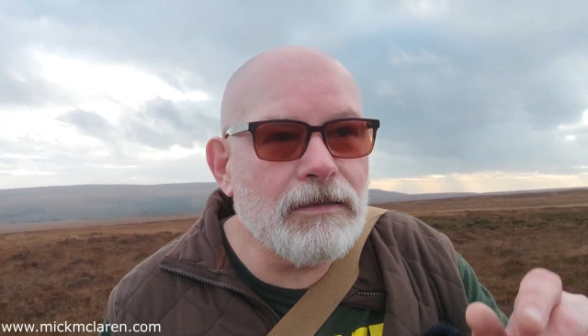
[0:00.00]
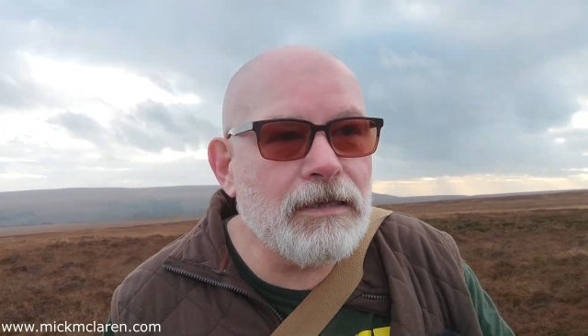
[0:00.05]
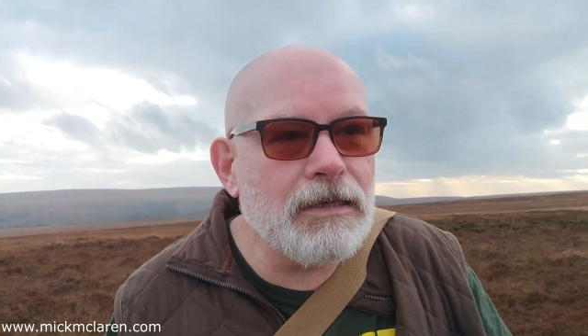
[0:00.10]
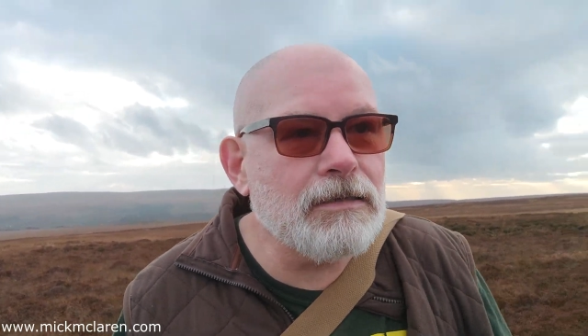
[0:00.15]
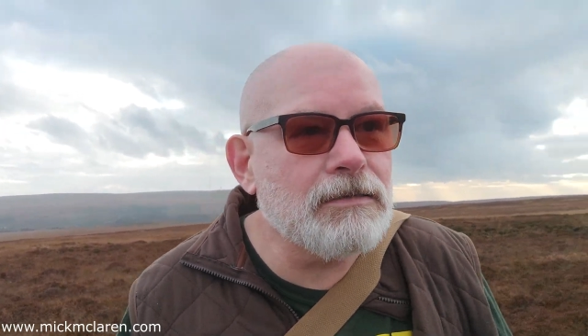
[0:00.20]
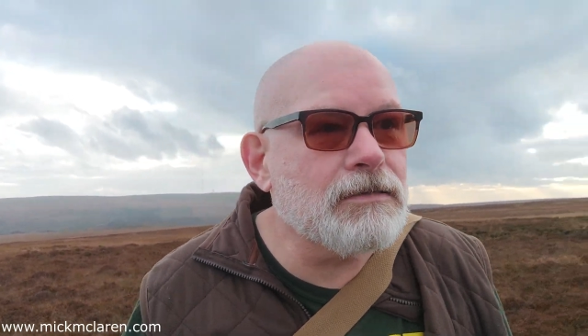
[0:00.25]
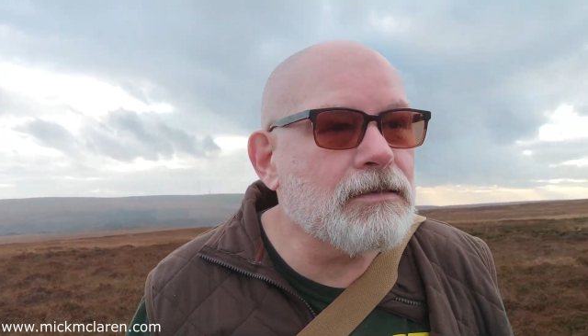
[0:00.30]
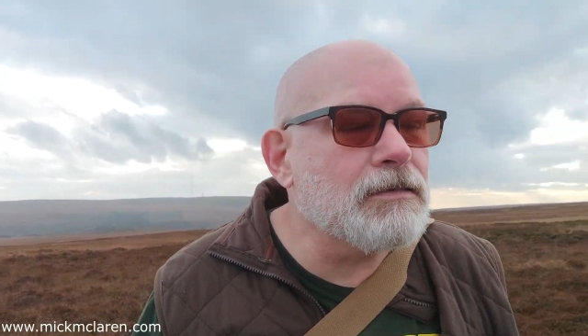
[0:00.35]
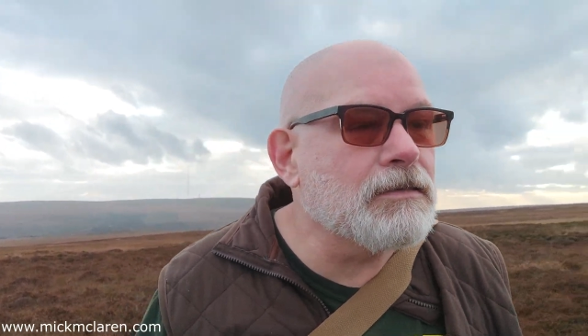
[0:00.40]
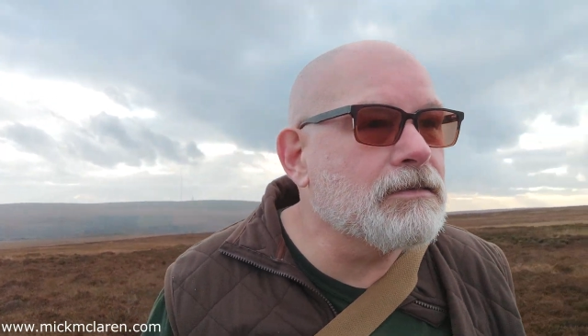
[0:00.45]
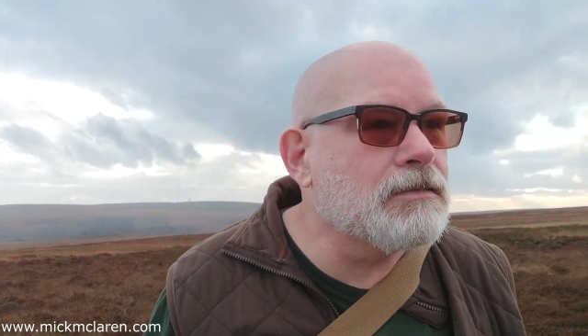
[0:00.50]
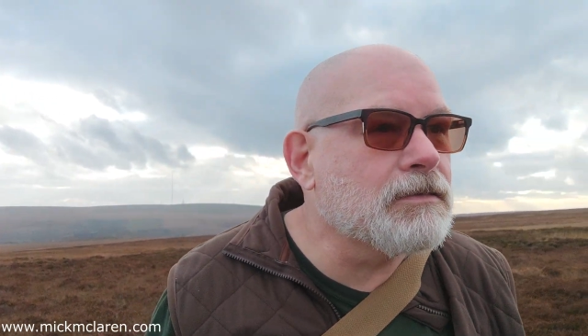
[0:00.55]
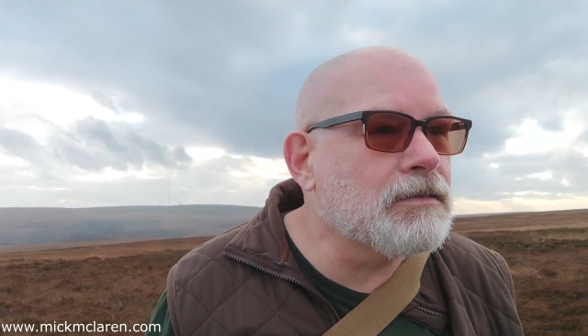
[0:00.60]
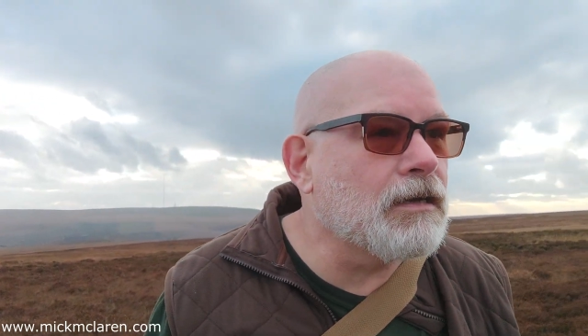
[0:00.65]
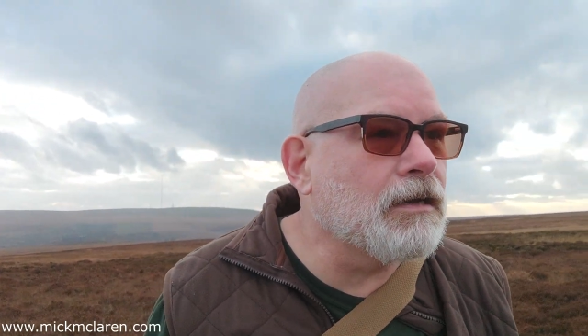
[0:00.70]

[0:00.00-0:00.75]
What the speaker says: distance